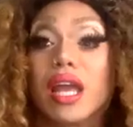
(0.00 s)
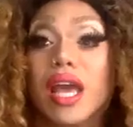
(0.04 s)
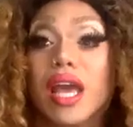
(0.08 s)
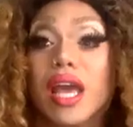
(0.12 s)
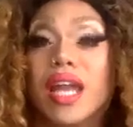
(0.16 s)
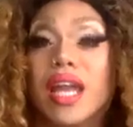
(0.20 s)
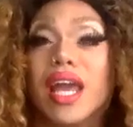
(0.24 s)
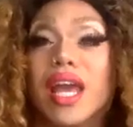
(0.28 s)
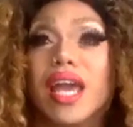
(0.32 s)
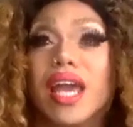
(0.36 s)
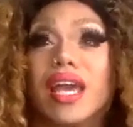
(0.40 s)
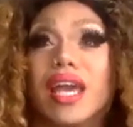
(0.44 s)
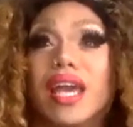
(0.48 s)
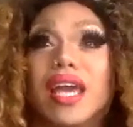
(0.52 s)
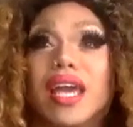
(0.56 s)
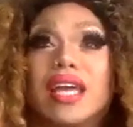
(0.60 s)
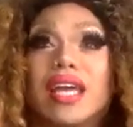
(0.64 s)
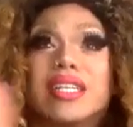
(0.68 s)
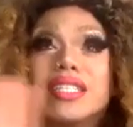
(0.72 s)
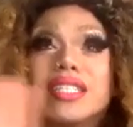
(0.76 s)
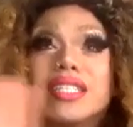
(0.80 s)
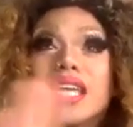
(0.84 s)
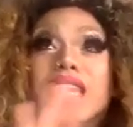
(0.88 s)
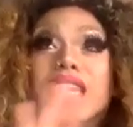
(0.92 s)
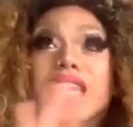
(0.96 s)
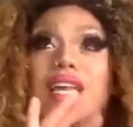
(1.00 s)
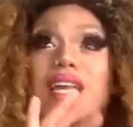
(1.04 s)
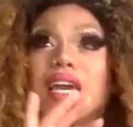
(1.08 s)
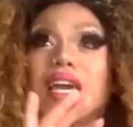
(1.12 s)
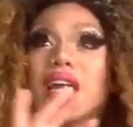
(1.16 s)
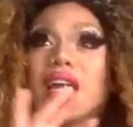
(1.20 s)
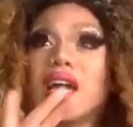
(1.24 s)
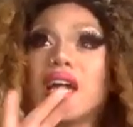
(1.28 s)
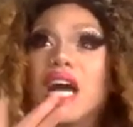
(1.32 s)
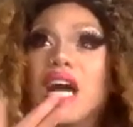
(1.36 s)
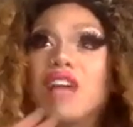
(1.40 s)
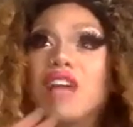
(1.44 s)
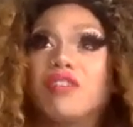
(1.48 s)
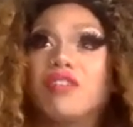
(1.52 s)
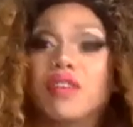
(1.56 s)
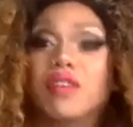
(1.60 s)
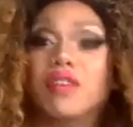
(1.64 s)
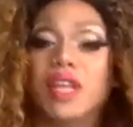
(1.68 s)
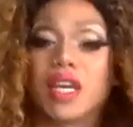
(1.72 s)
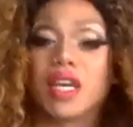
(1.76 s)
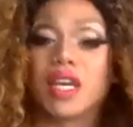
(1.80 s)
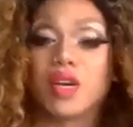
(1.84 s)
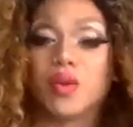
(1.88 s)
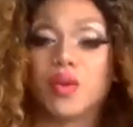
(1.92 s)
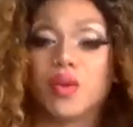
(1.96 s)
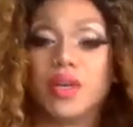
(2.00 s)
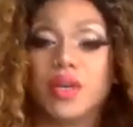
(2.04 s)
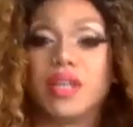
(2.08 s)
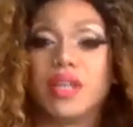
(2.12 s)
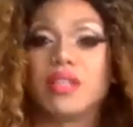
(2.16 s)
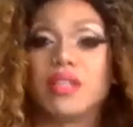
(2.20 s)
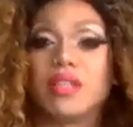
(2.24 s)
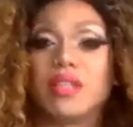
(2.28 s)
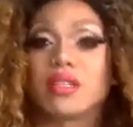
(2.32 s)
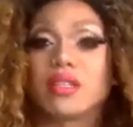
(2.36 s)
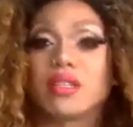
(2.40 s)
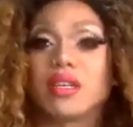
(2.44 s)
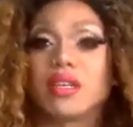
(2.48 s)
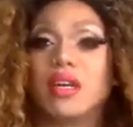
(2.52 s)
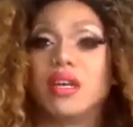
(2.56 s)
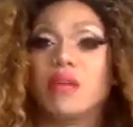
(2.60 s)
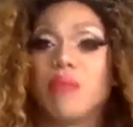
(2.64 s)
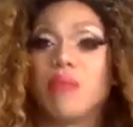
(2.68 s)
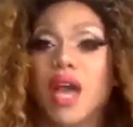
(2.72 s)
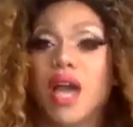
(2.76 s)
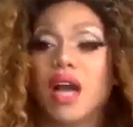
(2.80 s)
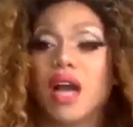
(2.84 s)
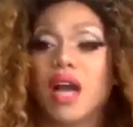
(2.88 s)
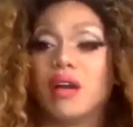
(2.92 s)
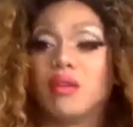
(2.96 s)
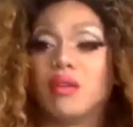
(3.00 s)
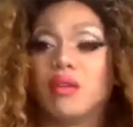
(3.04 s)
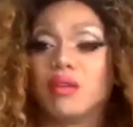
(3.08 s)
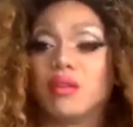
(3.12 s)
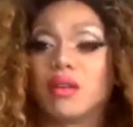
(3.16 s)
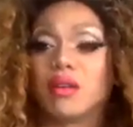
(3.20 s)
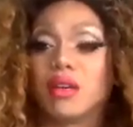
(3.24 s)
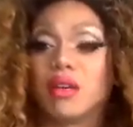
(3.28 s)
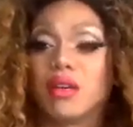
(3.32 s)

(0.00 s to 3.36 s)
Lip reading: And it's like, I feel like queens come out,